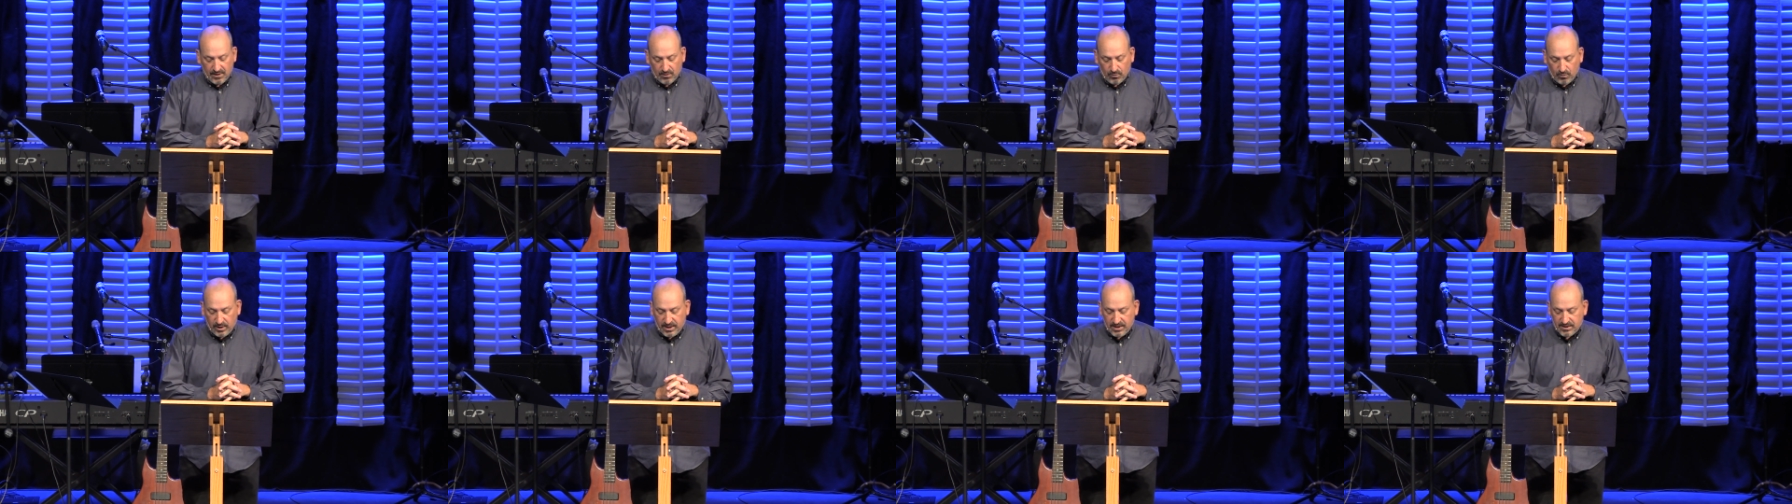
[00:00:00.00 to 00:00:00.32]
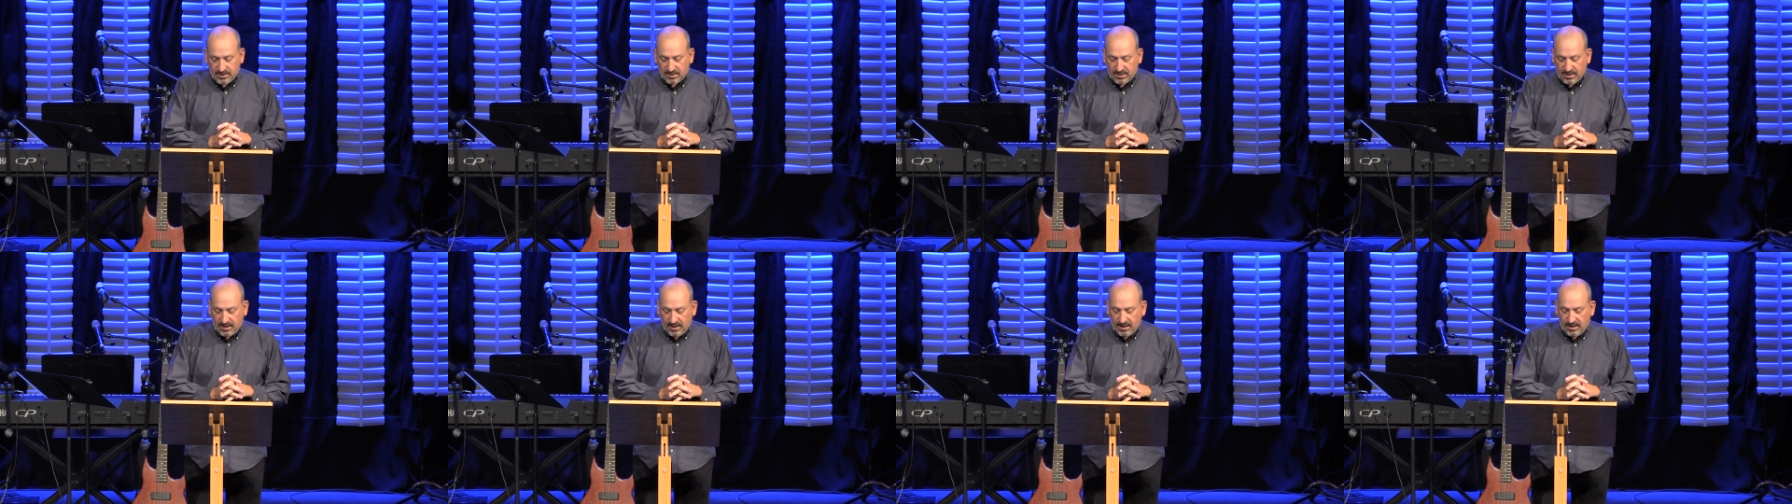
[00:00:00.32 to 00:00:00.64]
we
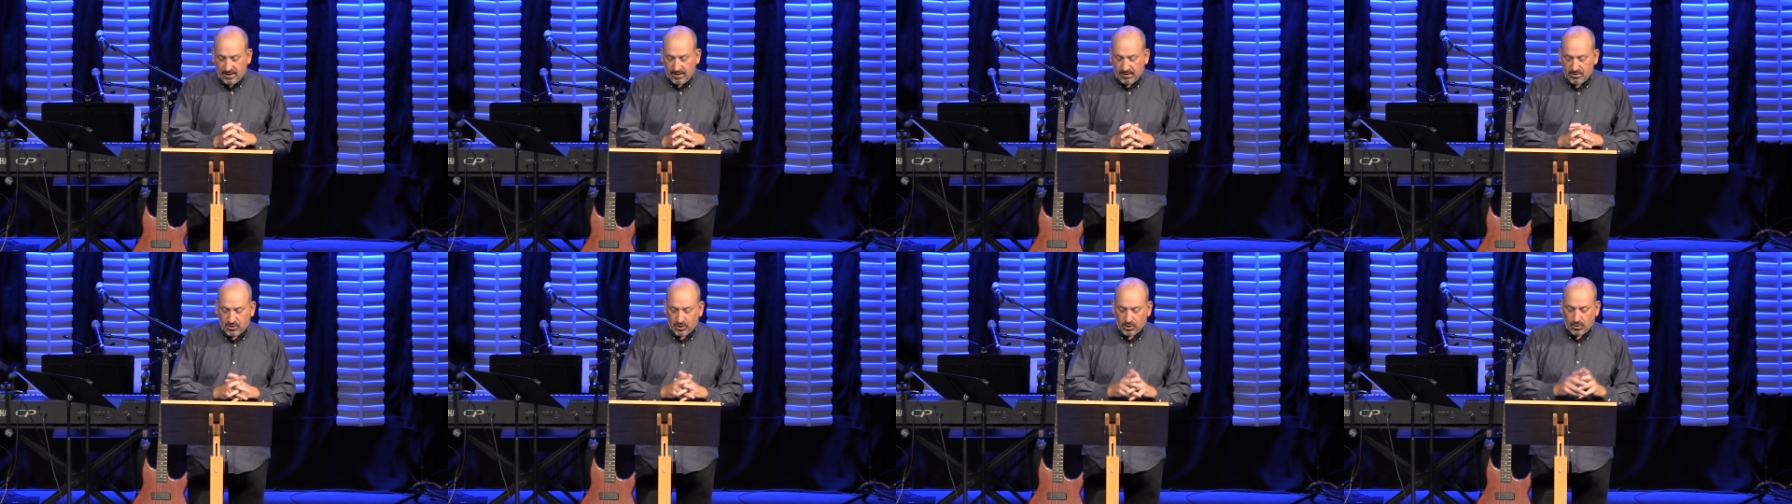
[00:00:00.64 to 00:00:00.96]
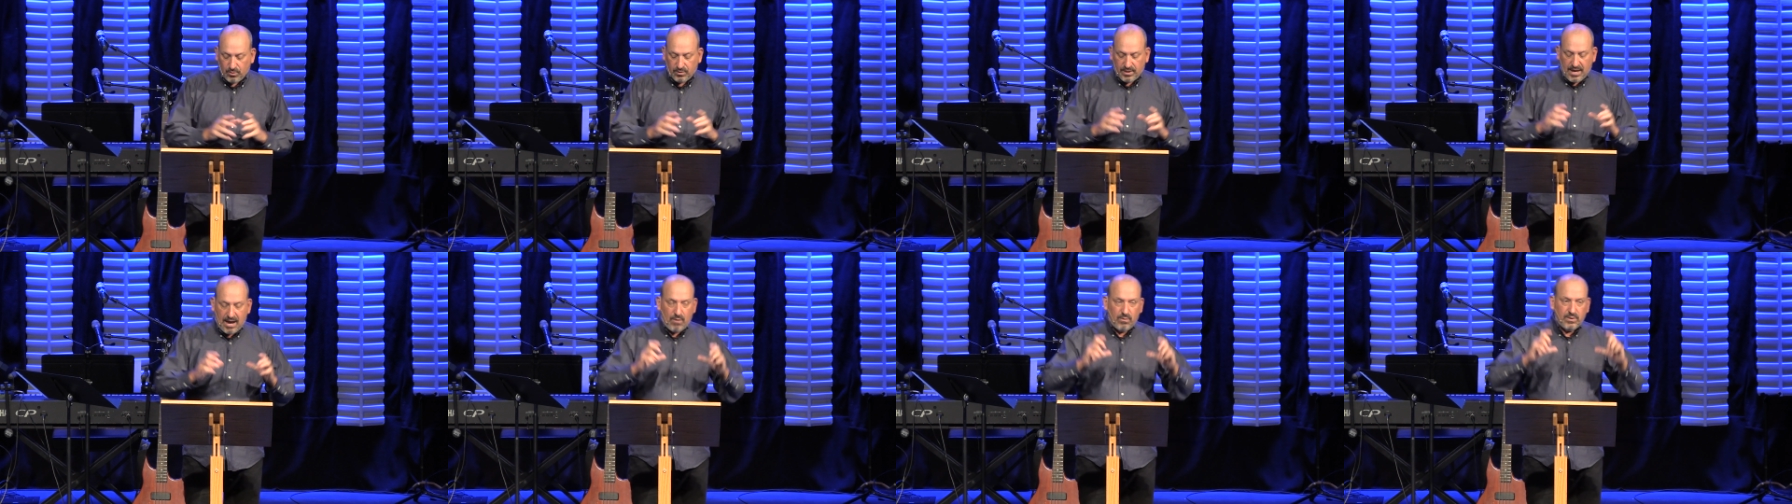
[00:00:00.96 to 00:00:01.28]
see,
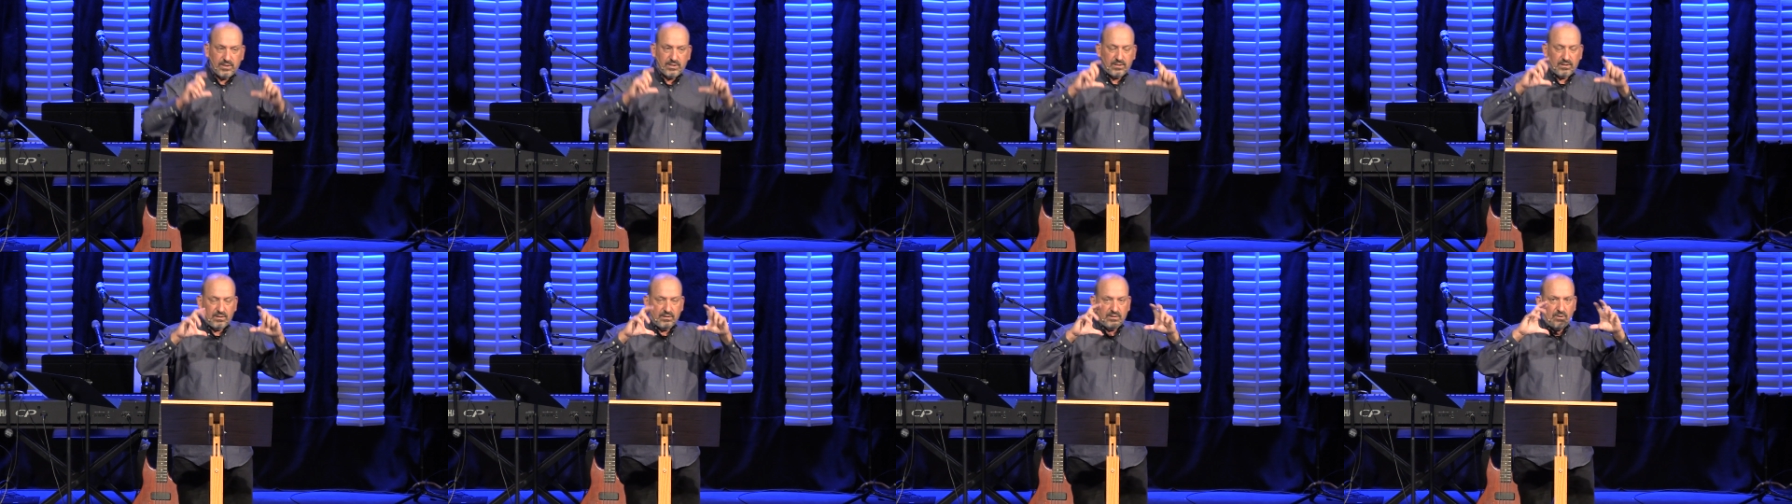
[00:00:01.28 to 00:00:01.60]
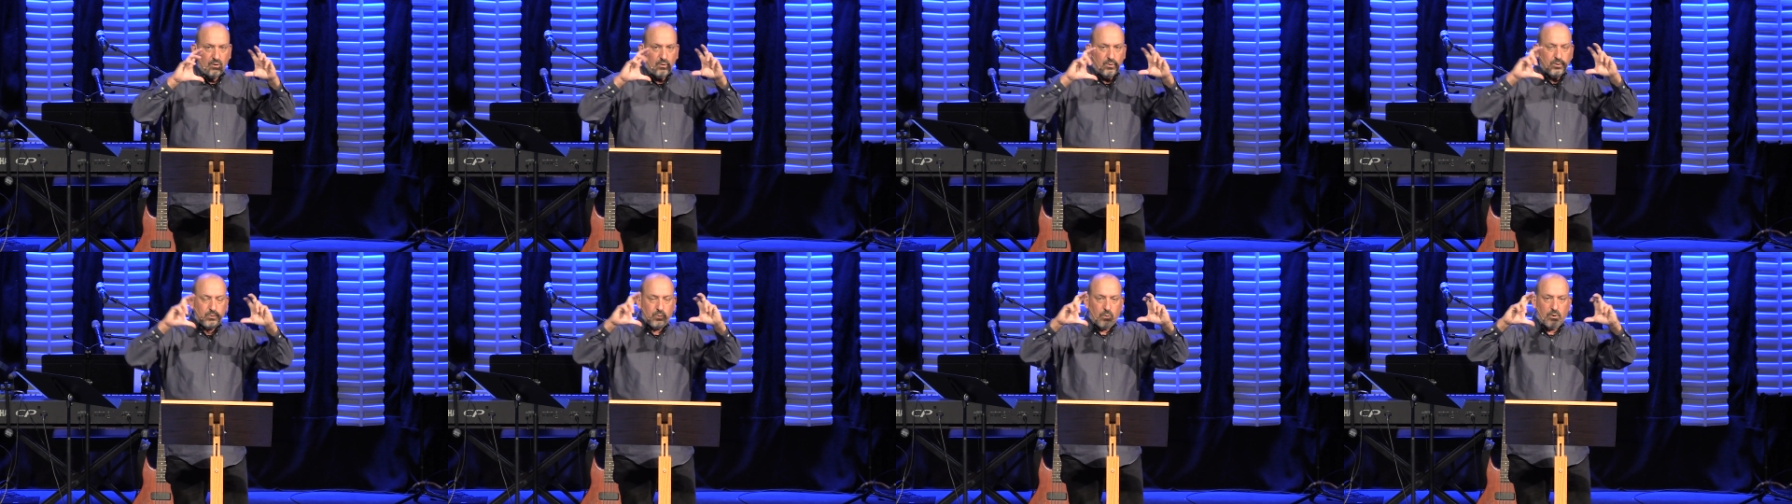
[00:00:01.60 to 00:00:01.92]
so that was,
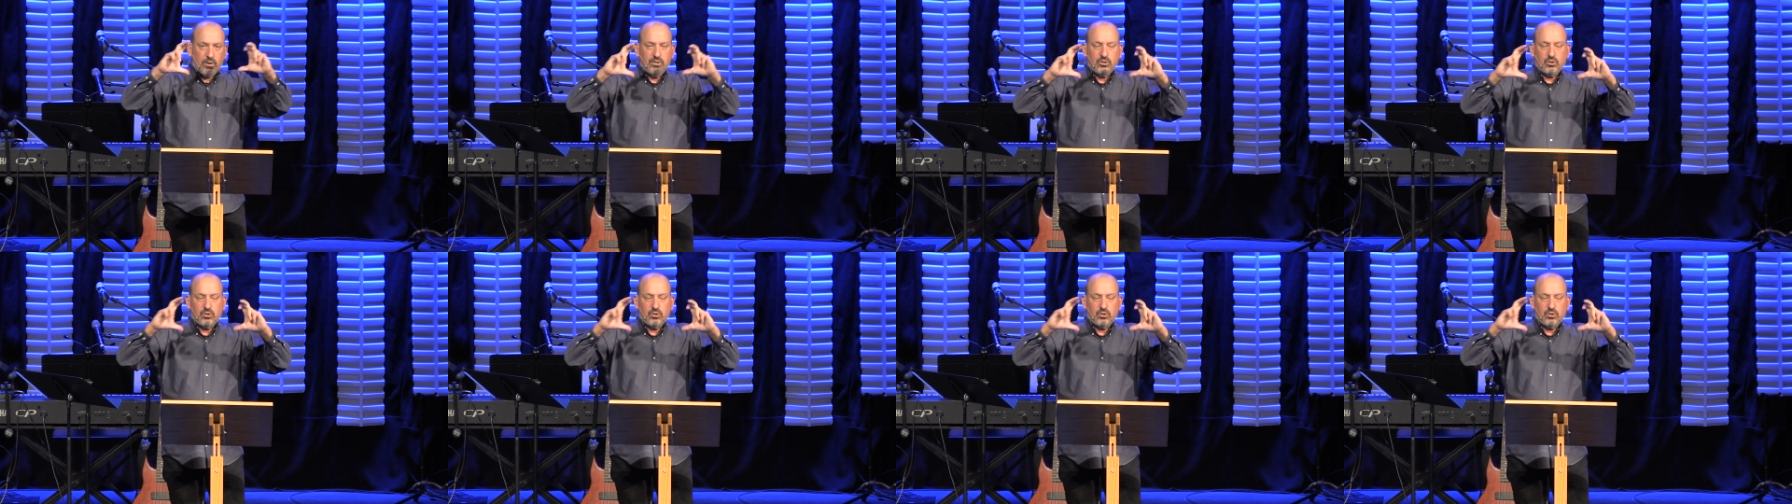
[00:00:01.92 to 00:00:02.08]
those were